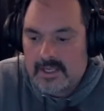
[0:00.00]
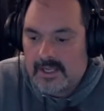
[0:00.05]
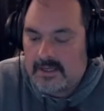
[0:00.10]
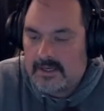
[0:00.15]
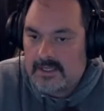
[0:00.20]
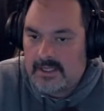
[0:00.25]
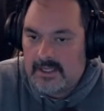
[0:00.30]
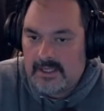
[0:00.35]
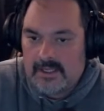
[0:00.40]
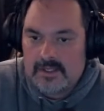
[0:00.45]
And
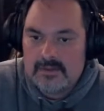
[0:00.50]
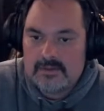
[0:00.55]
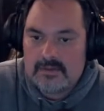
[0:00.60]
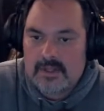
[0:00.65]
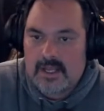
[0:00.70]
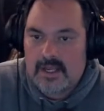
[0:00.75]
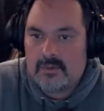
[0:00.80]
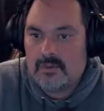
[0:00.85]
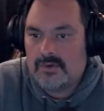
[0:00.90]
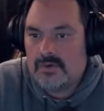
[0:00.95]
again,
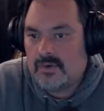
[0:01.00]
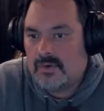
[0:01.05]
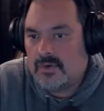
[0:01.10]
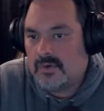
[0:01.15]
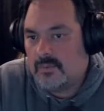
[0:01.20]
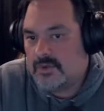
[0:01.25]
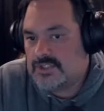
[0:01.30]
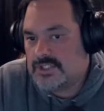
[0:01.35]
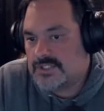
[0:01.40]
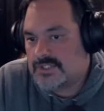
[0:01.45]
like we're doing,
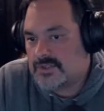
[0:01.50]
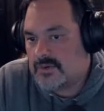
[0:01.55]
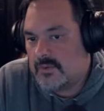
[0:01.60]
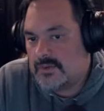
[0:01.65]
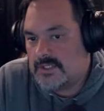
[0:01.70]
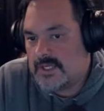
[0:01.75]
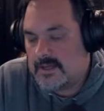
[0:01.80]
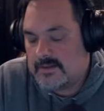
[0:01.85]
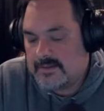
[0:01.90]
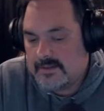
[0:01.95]
we're just
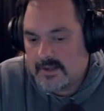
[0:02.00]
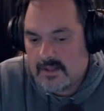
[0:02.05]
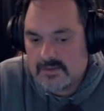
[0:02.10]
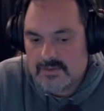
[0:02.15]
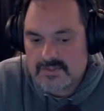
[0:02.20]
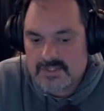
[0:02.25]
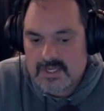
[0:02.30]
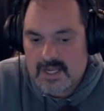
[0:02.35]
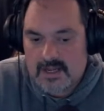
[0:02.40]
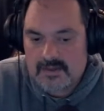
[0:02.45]
going down the other
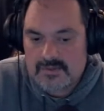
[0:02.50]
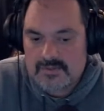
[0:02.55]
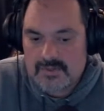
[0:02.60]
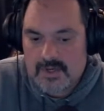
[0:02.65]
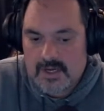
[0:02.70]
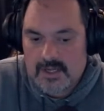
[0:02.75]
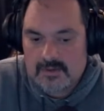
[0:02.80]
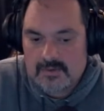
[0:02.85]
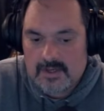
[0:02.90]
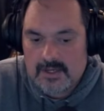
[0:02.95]
side of the
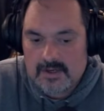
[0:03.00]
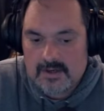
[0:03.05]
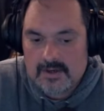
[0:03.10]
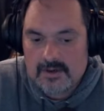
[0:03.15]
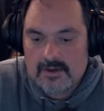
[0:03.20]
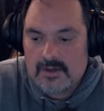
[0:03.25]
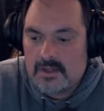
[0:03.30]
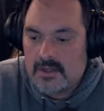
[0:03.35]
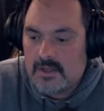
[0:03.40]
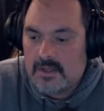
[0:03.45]
trailer
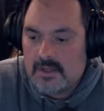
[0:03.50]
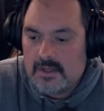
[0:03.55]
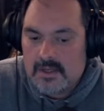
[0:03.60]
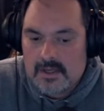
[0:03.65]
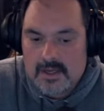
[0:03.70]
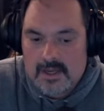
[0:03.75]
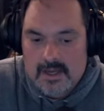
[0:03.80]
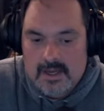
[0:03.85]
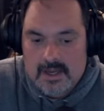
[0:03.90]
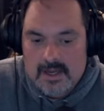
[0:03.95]
here,
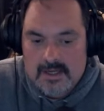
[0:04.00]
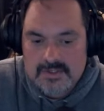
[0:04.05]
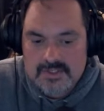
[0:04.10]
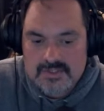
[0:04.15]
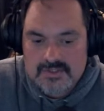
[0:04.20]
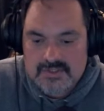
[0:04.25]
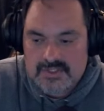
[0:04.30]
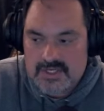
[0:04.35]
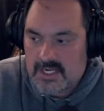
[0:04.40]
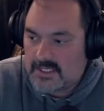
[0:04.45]
uh,
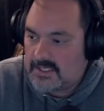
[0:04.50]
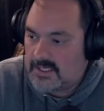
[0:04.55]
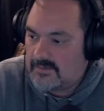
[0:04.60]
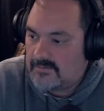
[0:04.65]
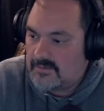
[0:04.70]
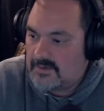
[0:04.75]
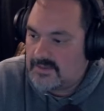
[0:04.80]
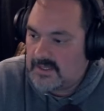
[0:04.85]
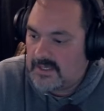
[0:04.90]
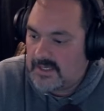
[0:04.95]
just checking
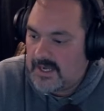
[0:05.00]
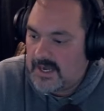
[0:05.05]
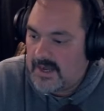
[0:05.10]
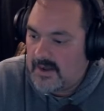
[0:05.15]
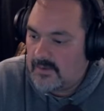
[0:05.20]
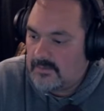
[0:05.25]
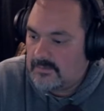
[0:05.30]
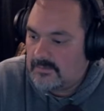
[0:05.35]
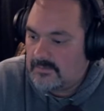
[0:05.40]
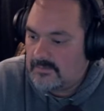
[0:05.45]
everything
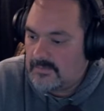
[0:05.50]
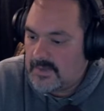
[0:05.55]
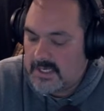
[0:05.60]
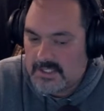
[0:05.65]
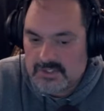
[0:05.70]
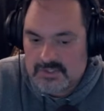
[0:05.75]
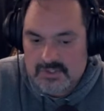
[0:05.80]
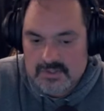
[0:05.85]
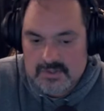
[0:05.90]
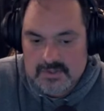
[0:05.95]
out,
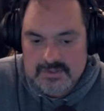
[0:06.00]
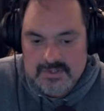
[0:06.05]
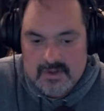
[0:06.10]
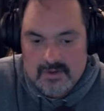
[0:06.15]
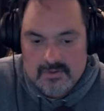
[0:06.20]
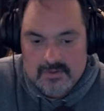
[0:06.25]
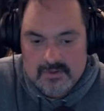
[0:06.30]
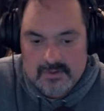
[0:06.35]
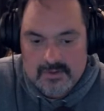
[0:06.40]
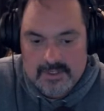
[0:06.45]
making sure it's
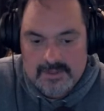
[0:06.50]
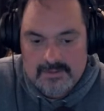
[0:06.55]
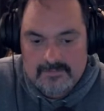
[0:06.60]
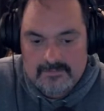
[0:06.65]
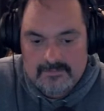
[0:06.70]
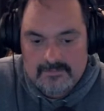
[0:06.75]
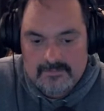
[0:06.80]
all good,